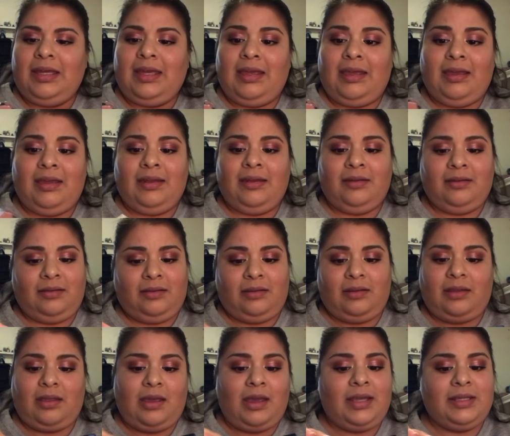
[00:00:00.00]
And
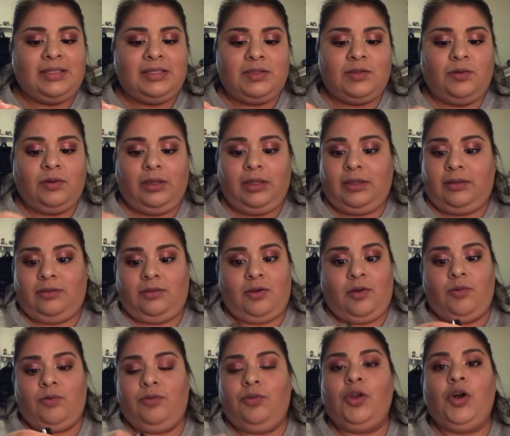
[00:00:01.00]
I still
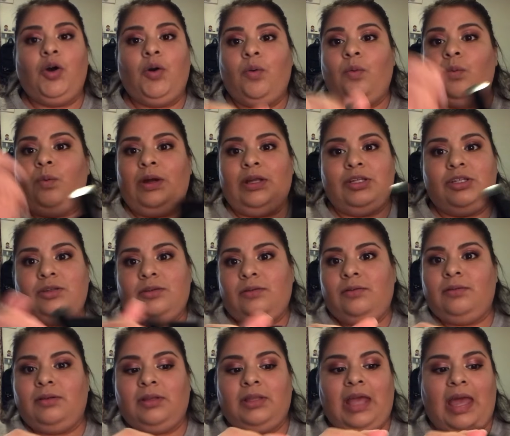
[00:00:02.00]
don't know what
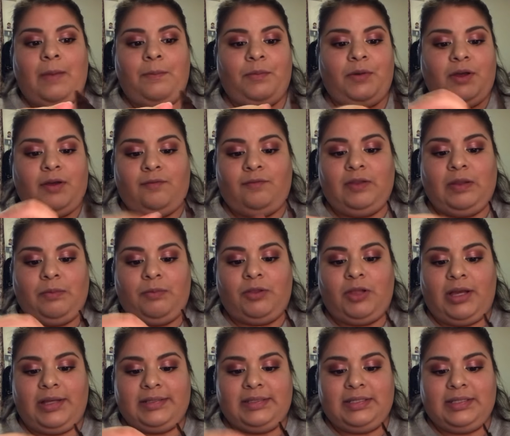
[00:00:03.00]
type of lip
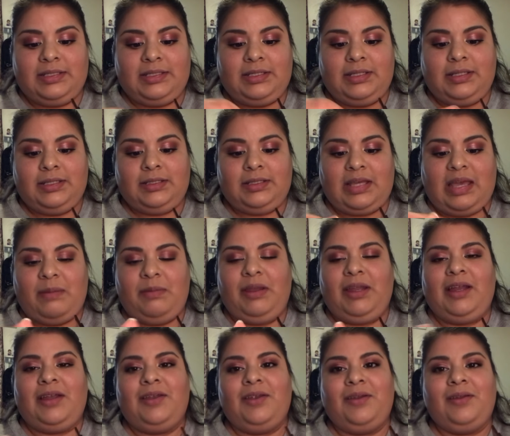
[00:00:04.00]
gloss this is. I
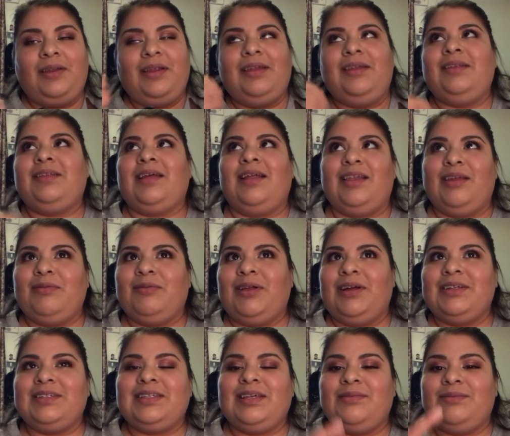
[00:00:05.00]
mean, it's not lip
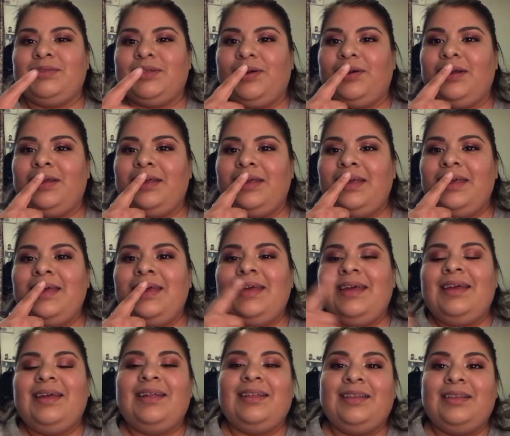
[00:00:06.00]
gloss, I'm sorry.
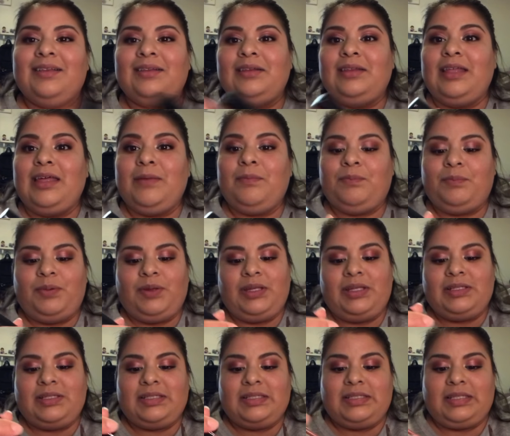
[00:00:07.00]

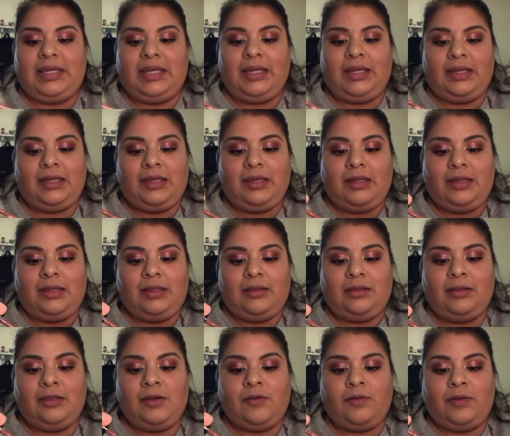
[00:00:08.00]
Lipstick,
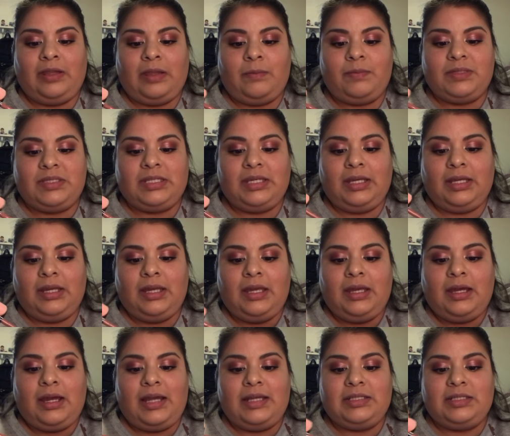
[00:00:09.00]
liquid lipstick.
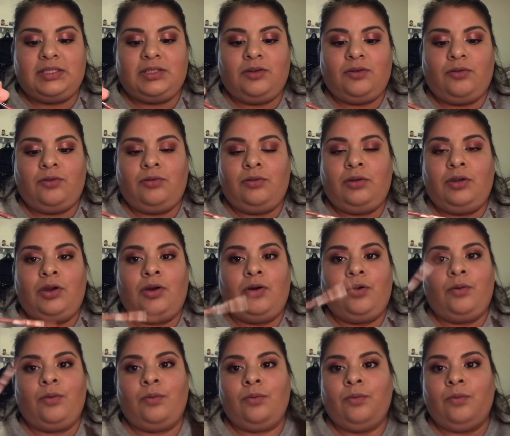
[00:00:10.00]
I still don't
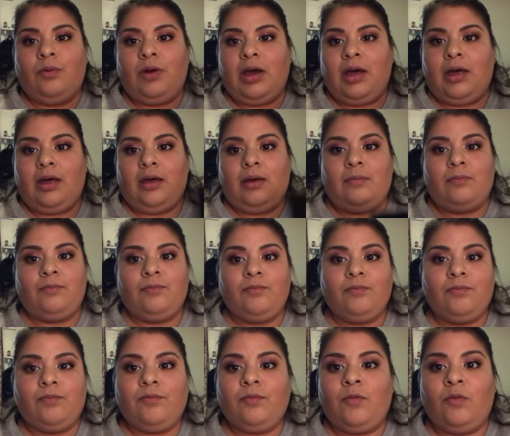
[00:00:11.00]
know
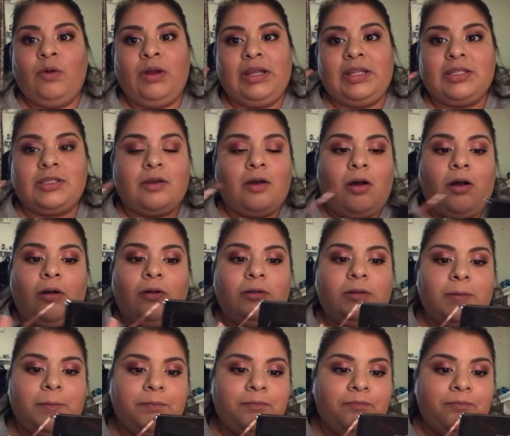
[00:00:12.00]
what it's called.